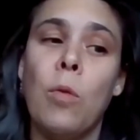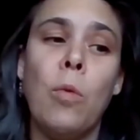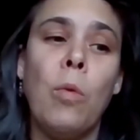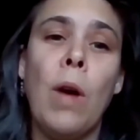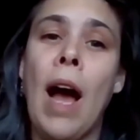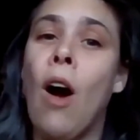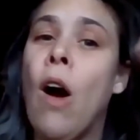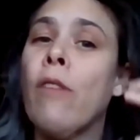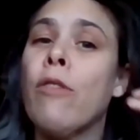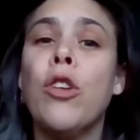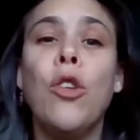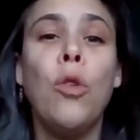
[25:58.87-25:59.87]

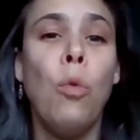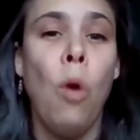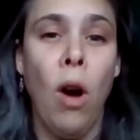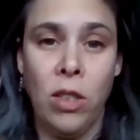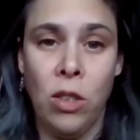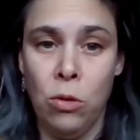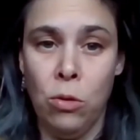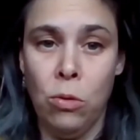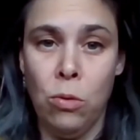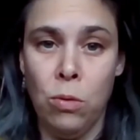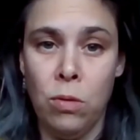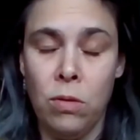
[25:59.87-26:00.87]
however you want
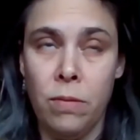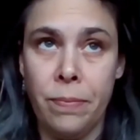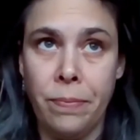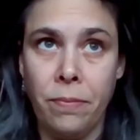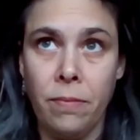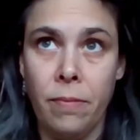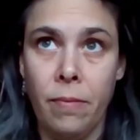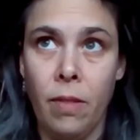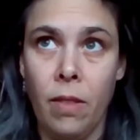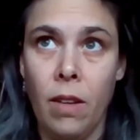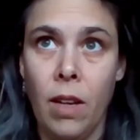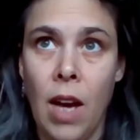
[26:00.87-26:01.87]
to
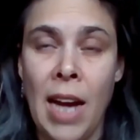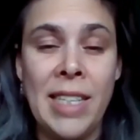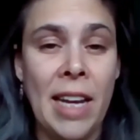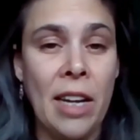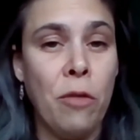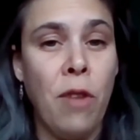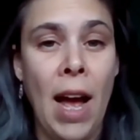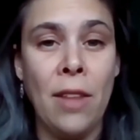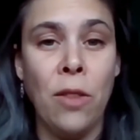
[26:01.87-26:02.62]
identify the